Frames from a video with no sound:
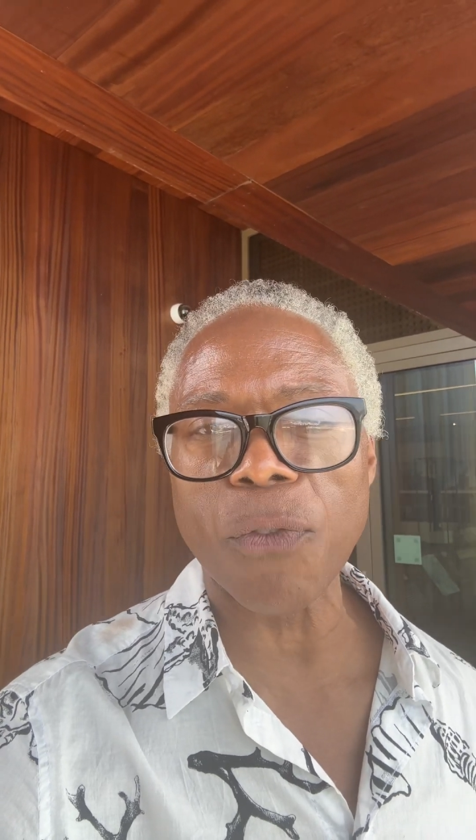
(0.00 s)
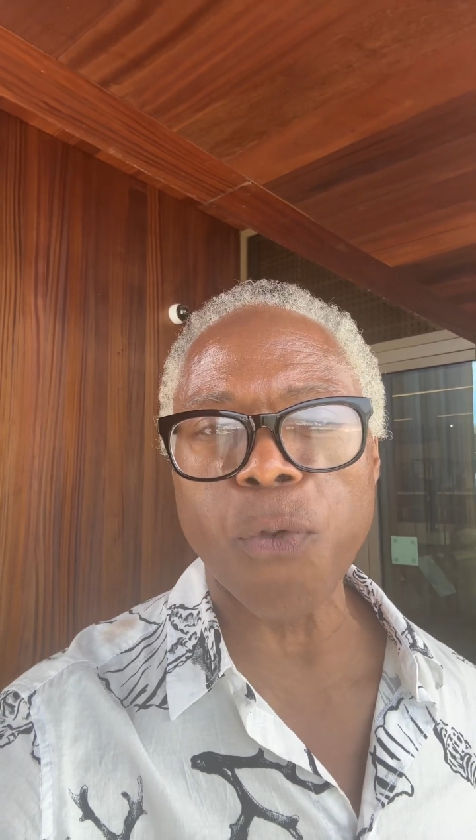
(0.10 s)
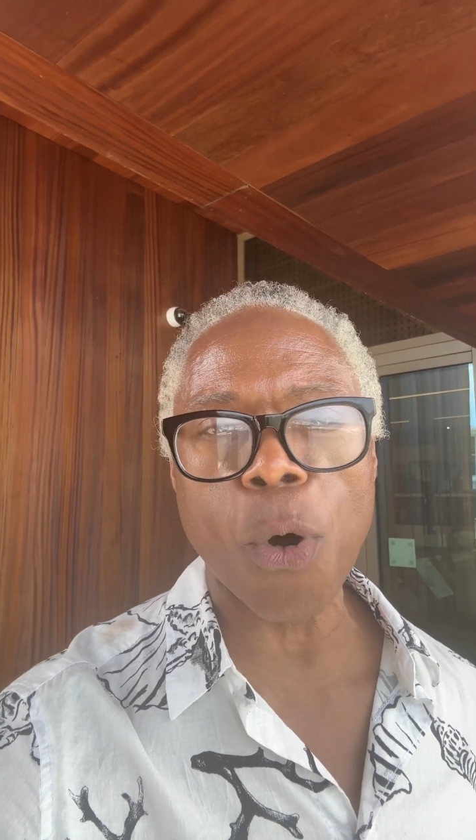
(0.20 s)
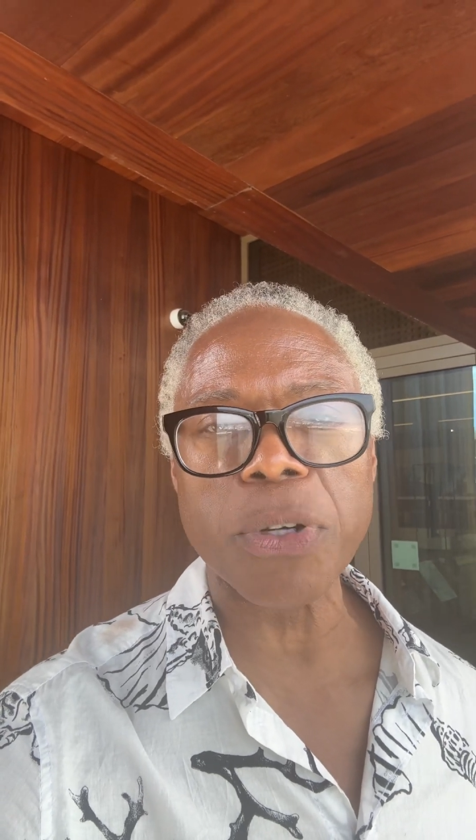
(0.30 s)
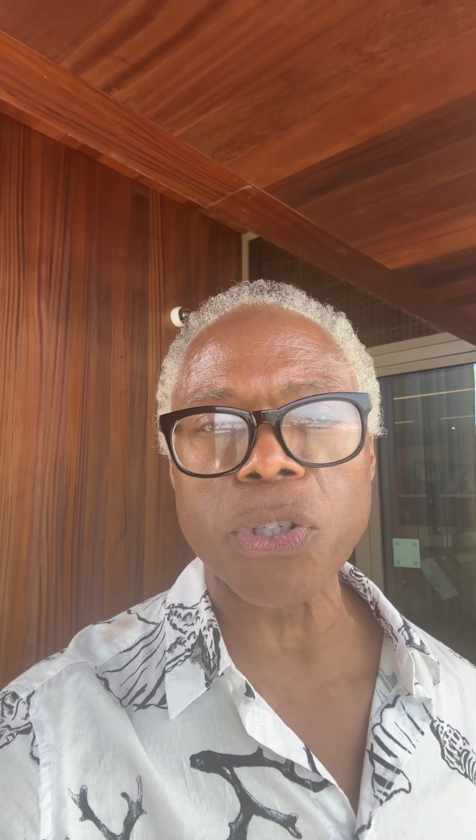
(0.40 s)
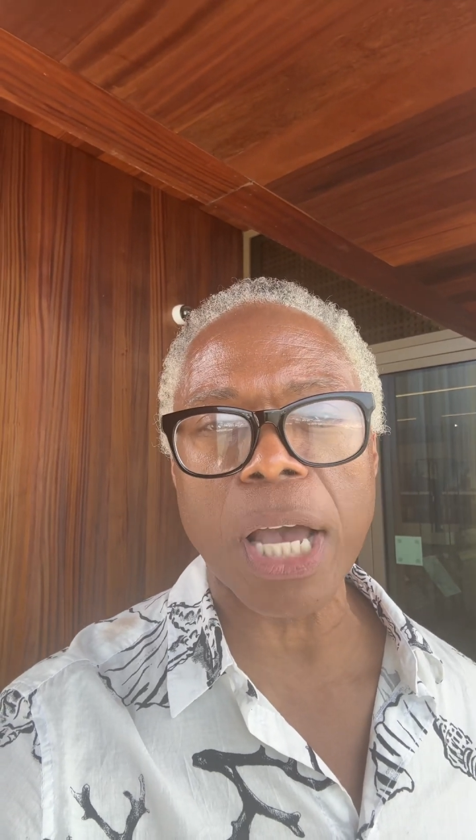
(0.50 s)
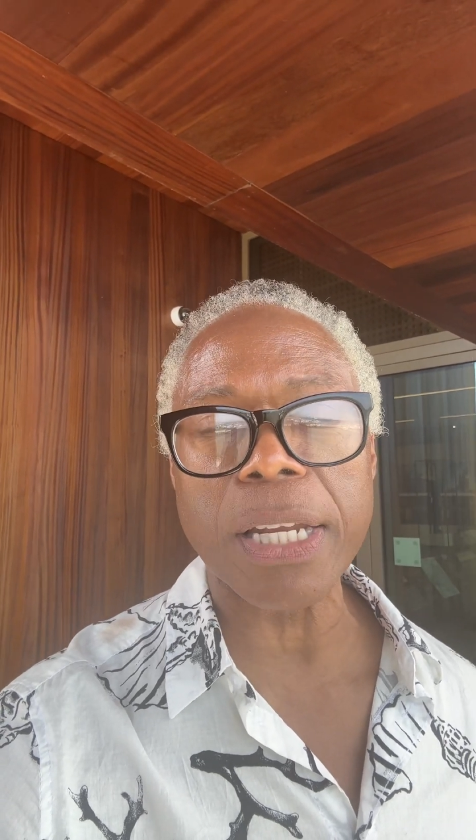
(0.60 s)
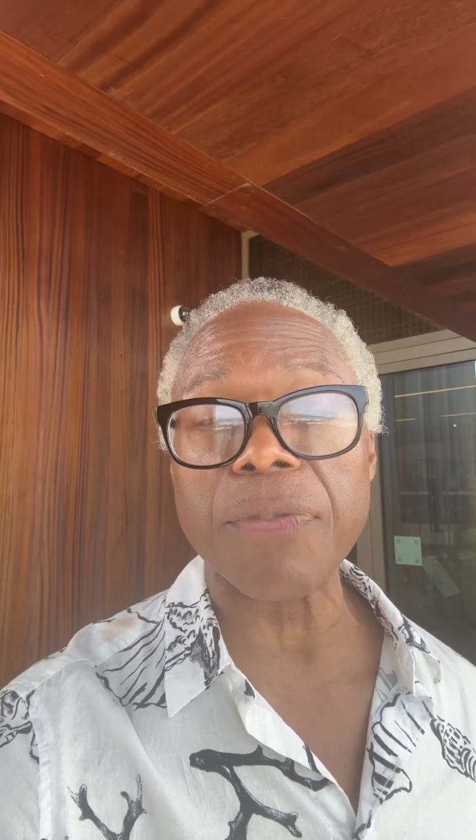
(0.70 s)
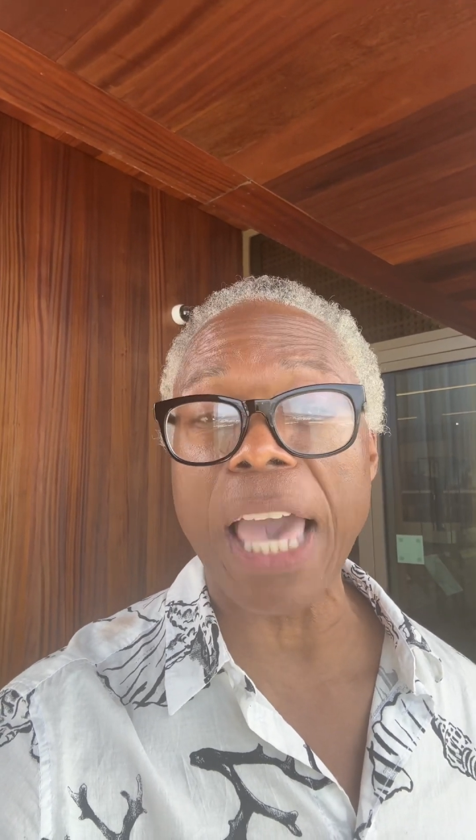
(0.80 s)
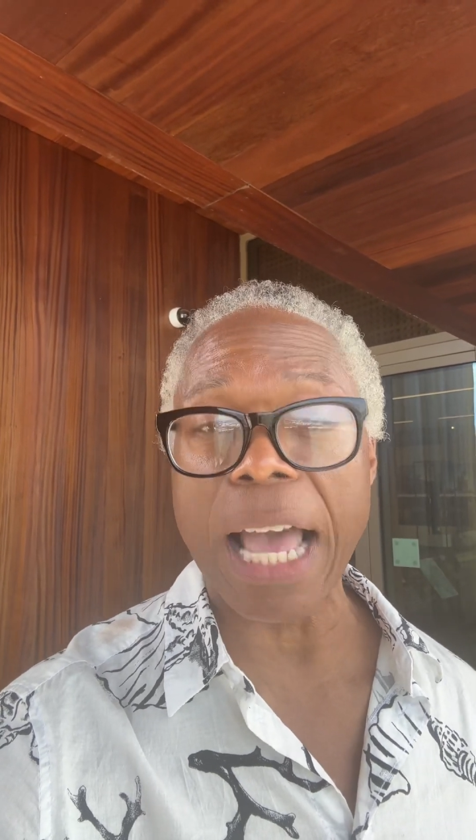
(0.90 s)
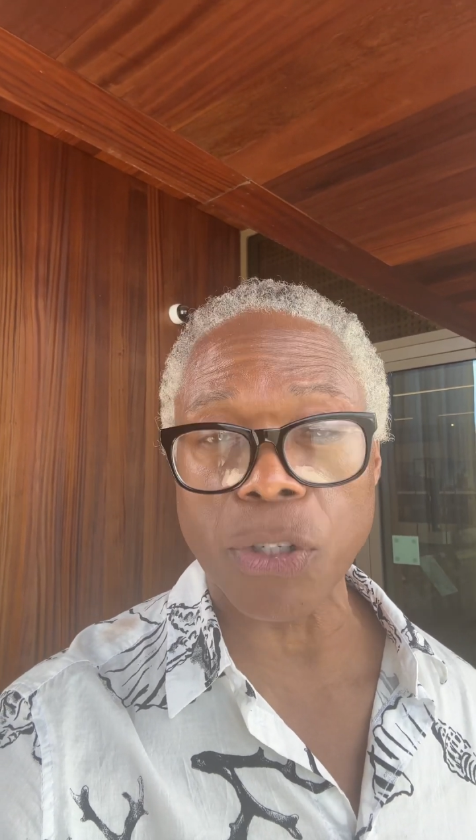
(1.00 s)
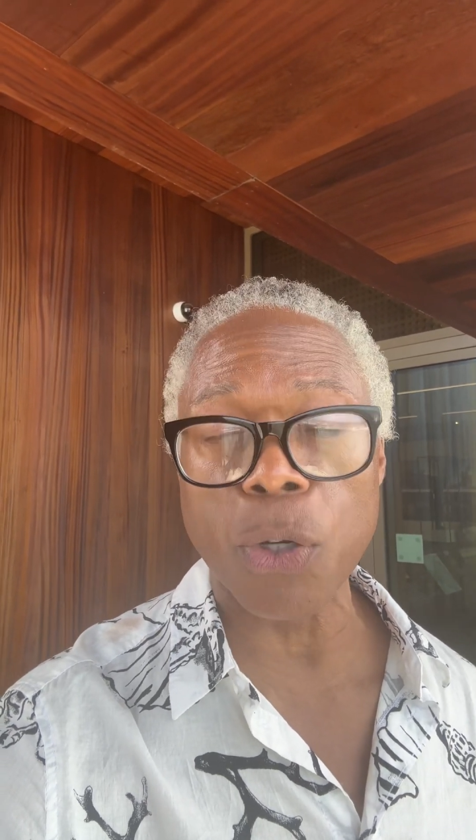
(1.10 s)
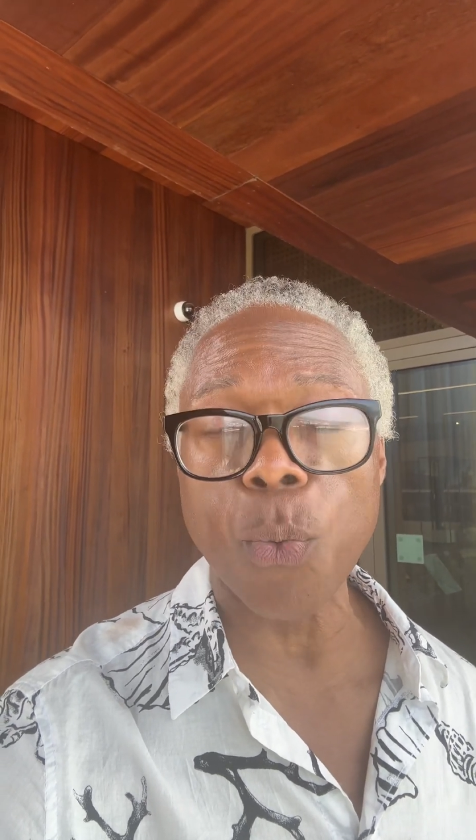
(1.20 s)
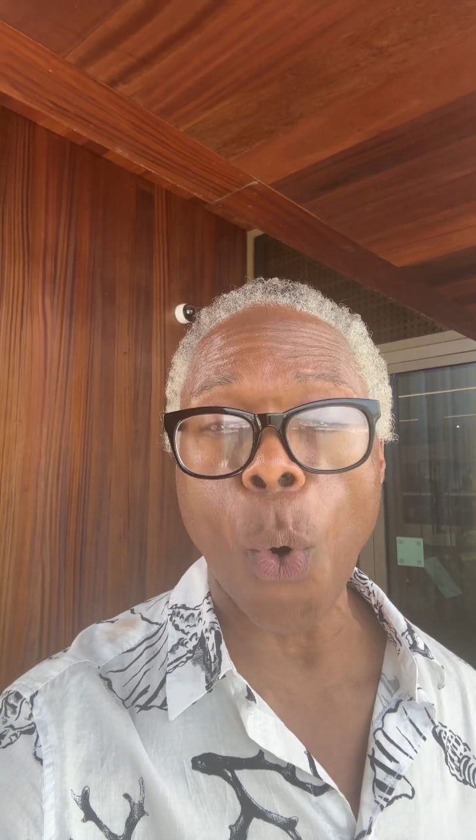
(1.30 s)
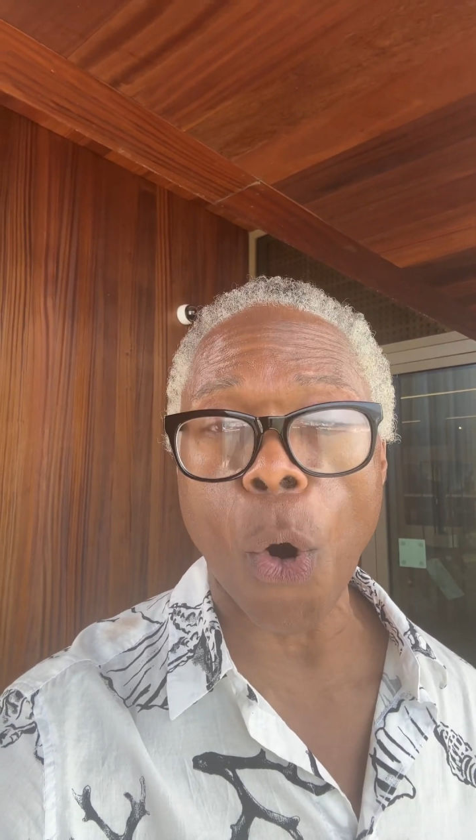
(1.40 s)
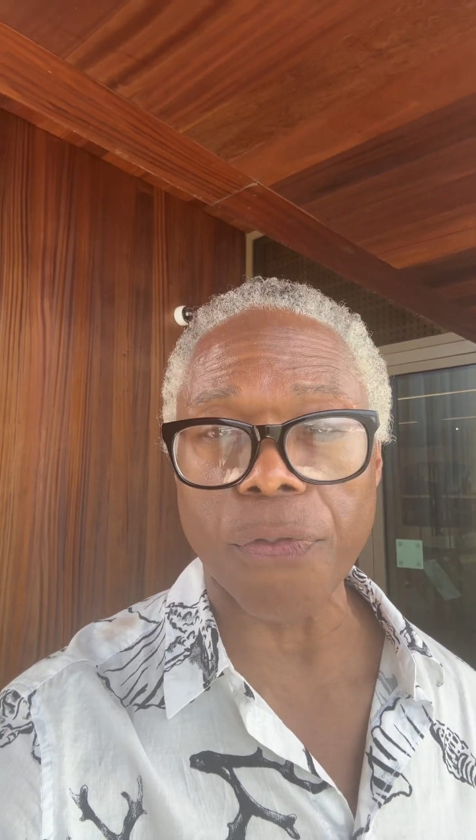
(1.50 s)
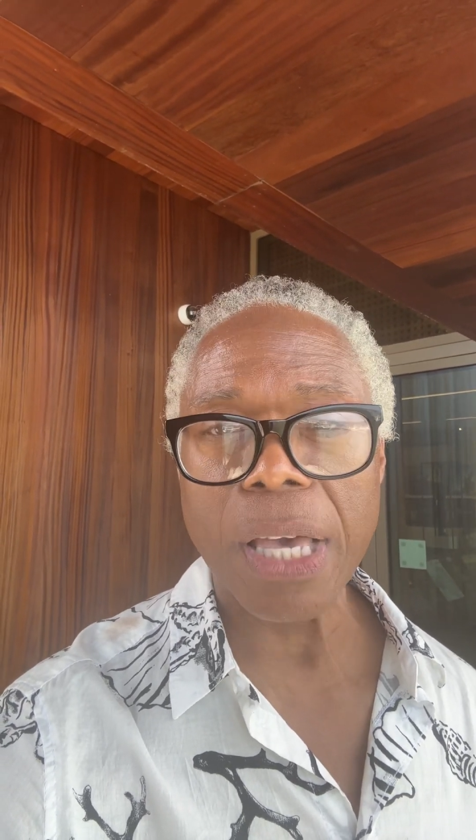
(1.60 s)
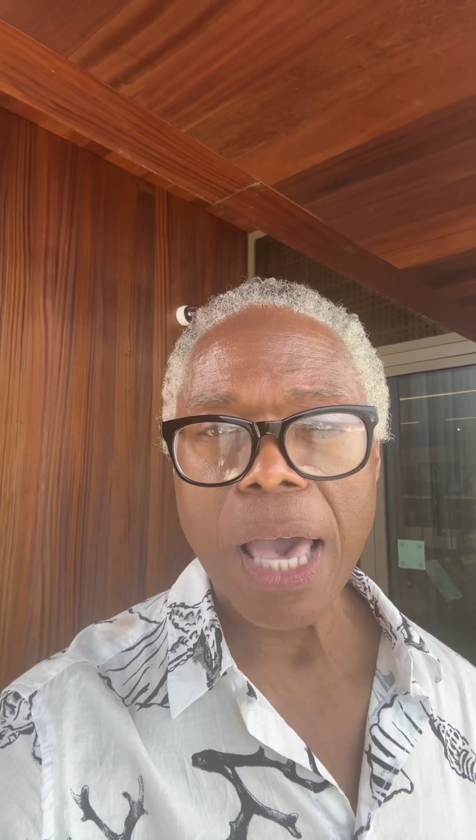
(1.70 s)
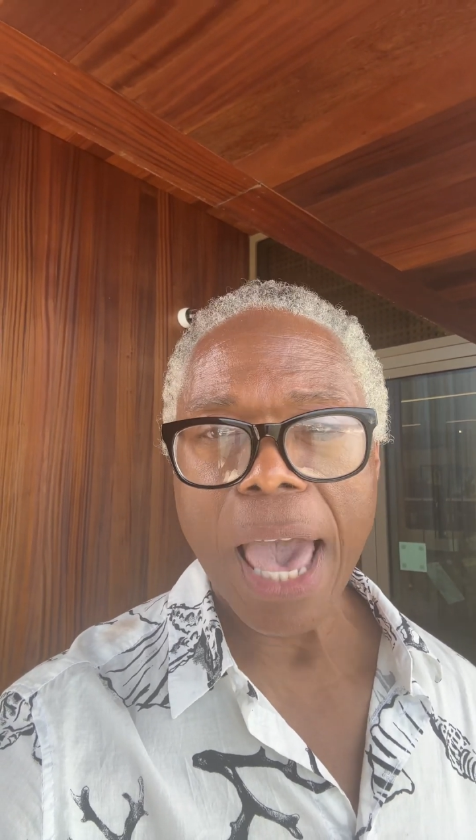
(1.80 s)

former site of Gadsden Wharf,